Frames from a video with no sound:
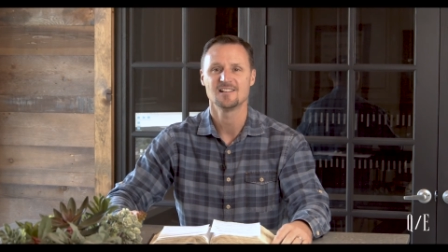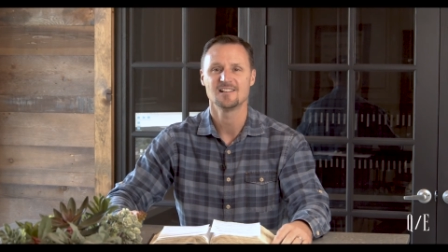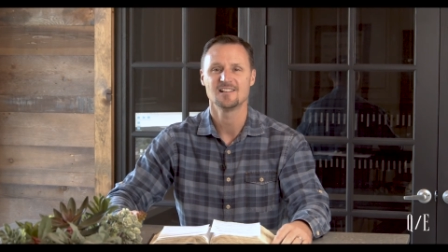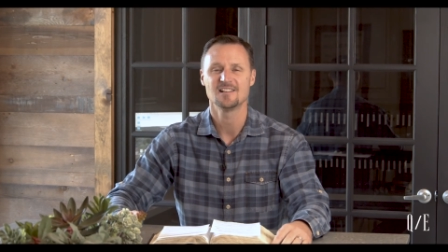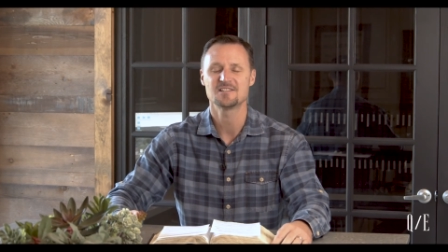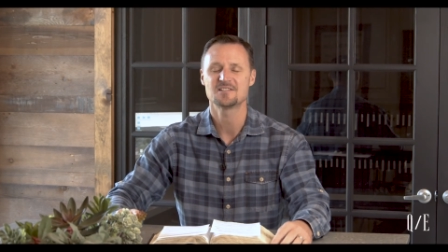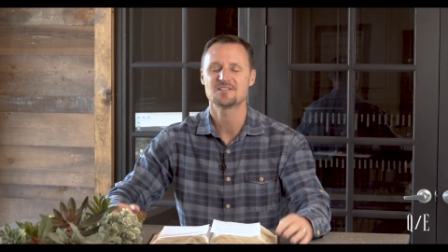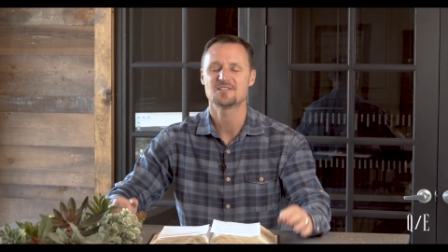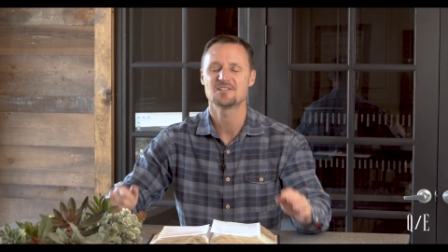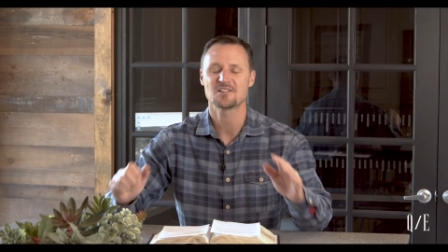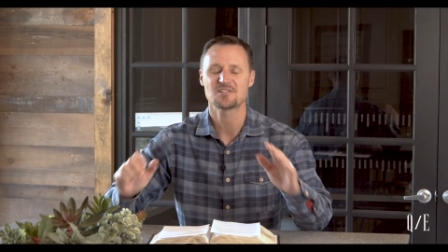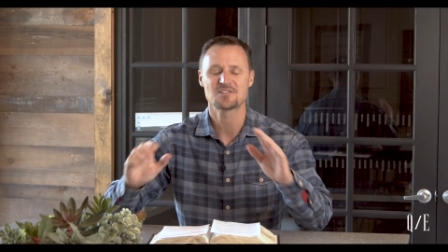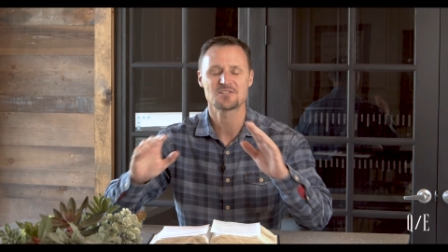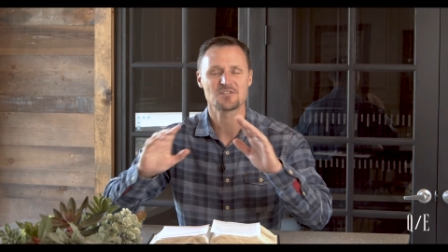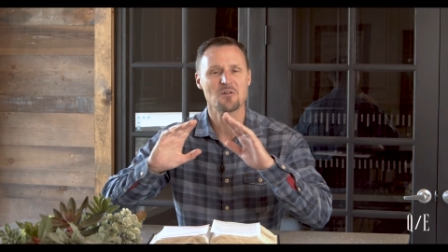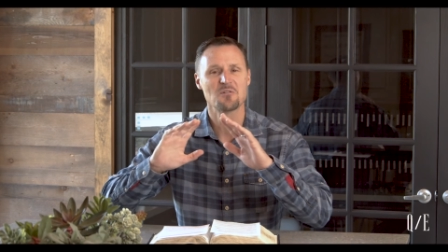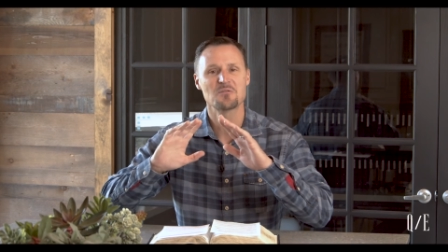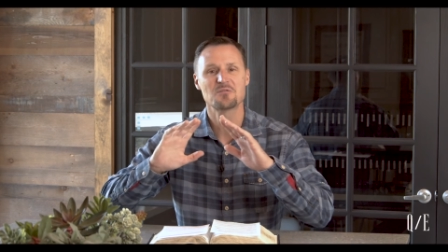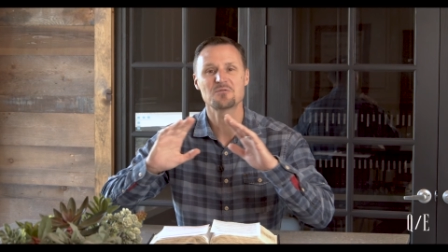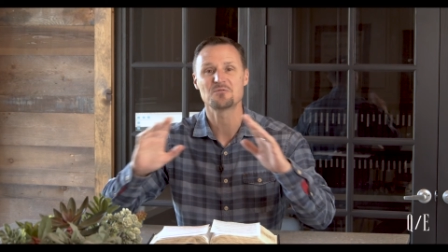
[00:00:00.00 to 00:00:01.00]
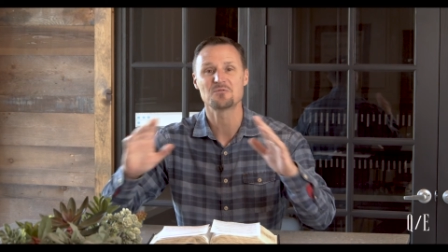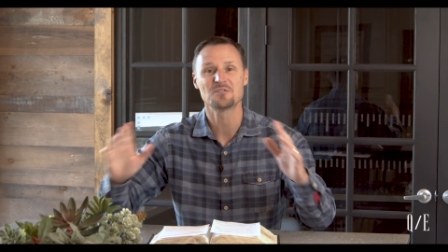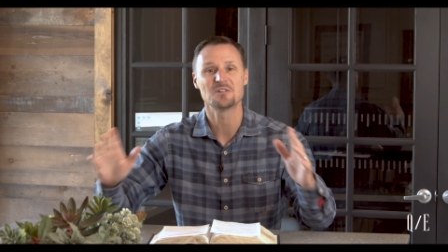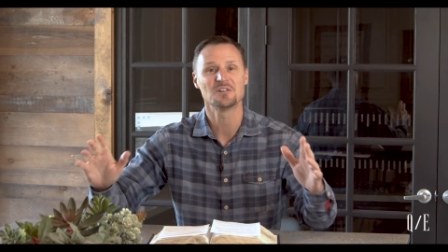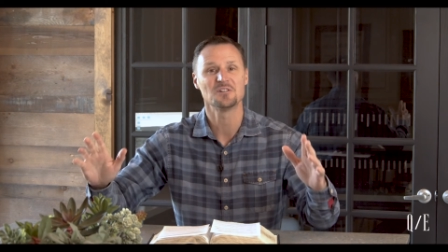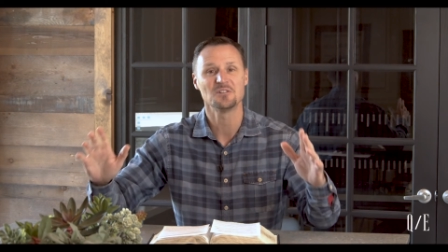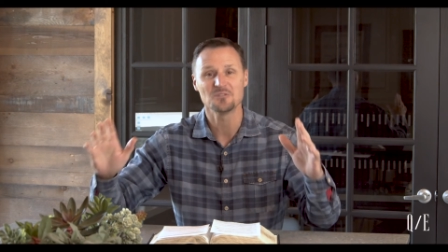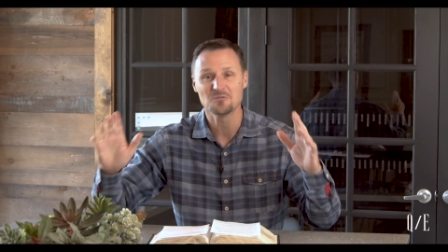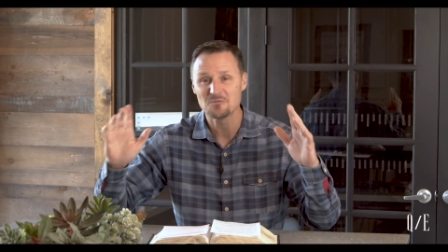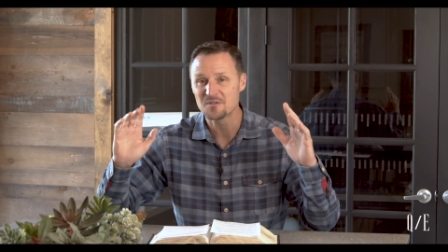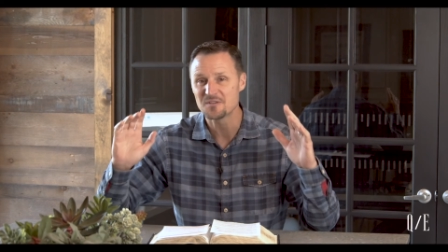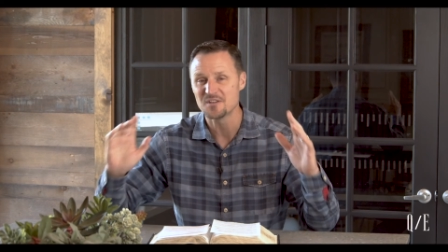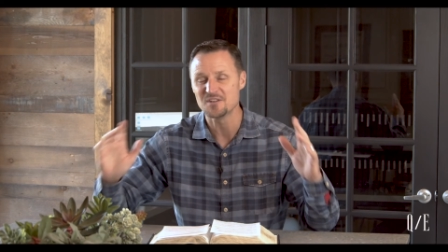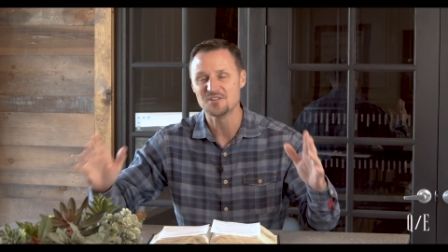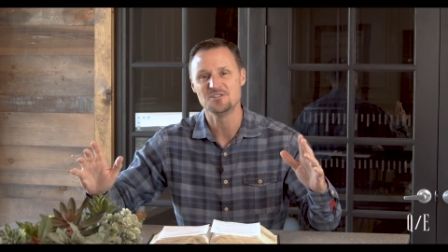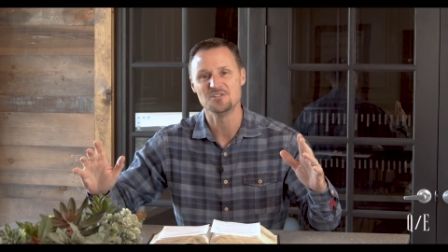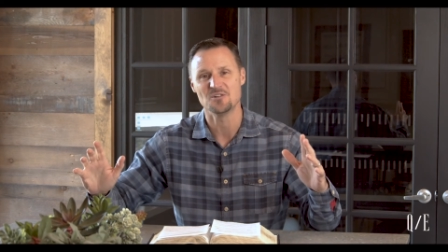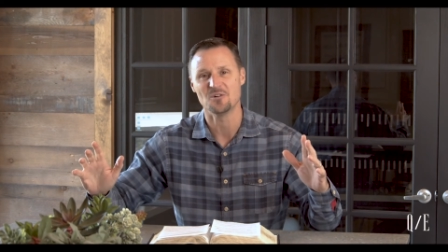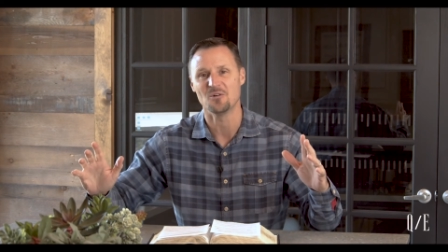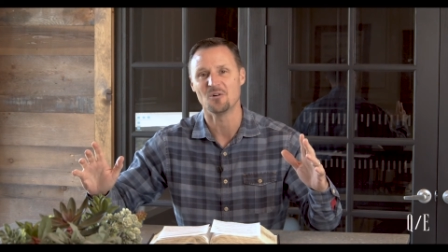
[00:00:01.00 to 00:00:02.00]
is just so thrilled with the
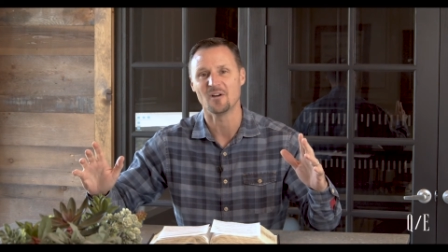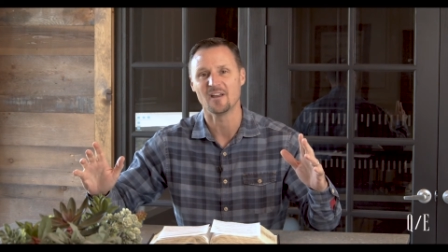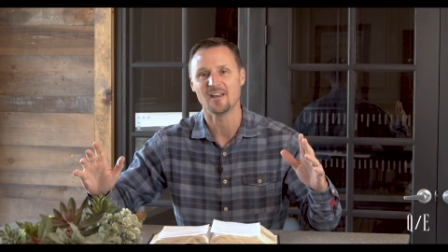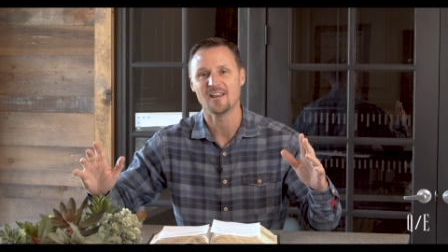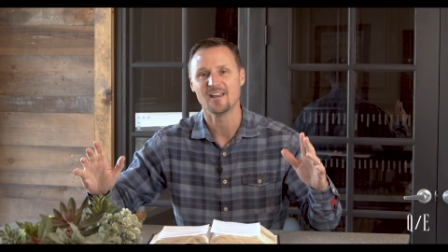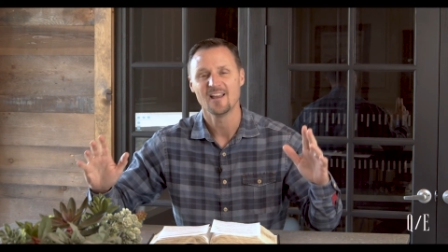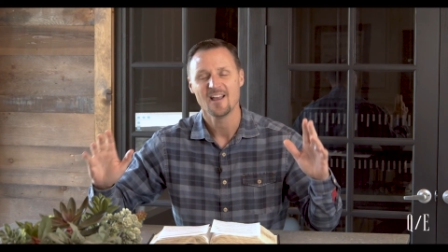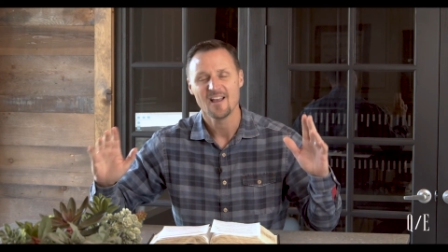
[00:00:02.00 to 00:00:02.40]
joy